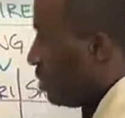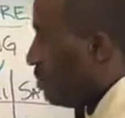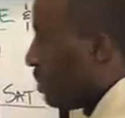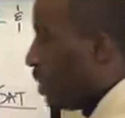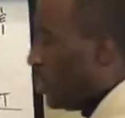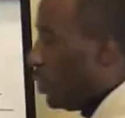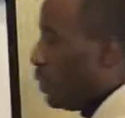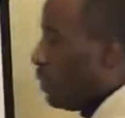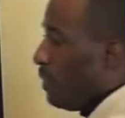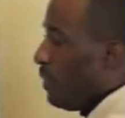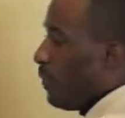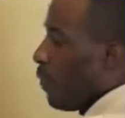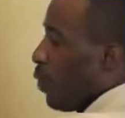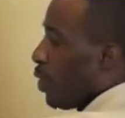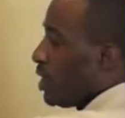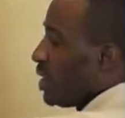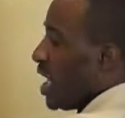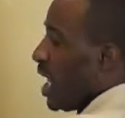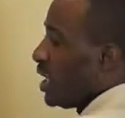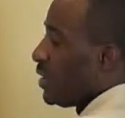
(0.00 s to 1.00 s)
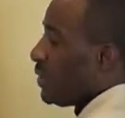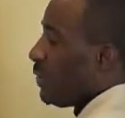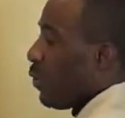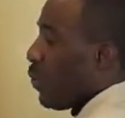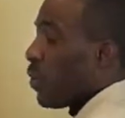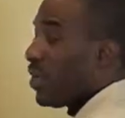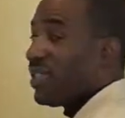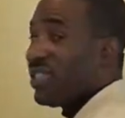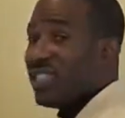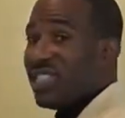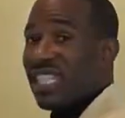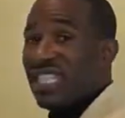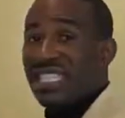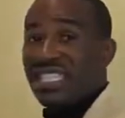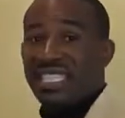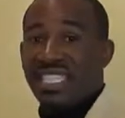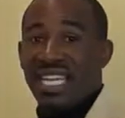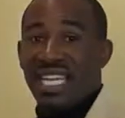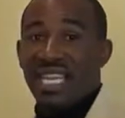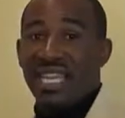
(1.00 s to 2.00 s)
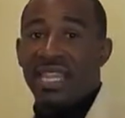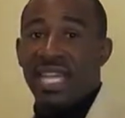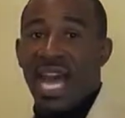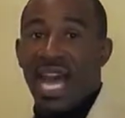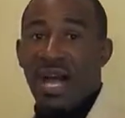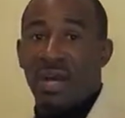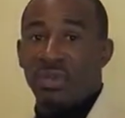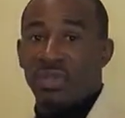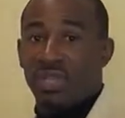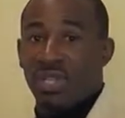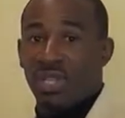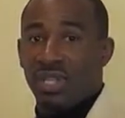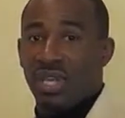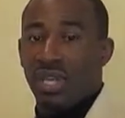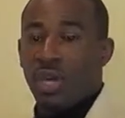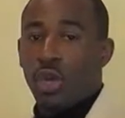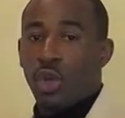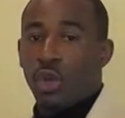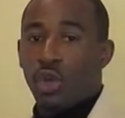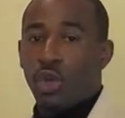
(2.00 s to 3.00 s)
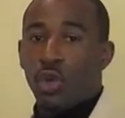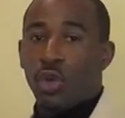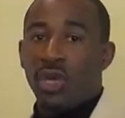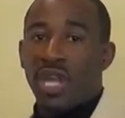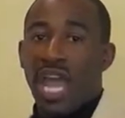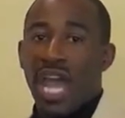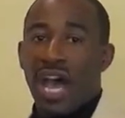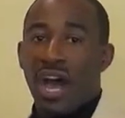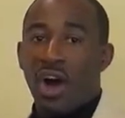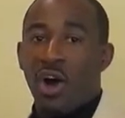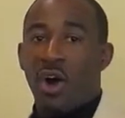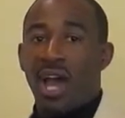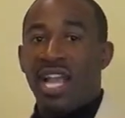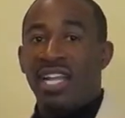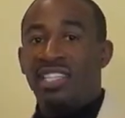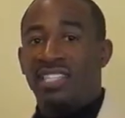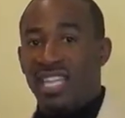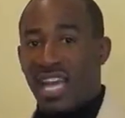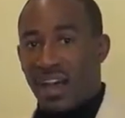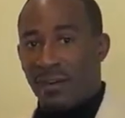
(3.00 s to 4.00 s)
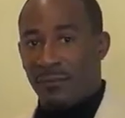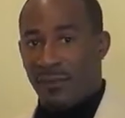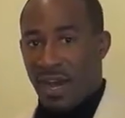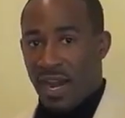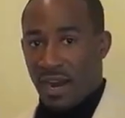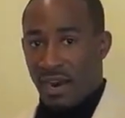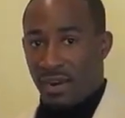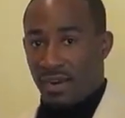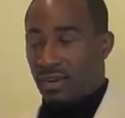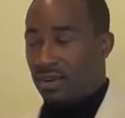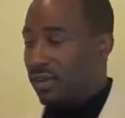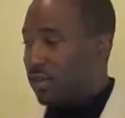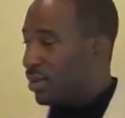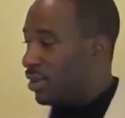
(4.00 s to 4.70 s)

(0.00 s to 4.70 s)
Boom, 4 times 4 is 16,000. You're now a Sapphire.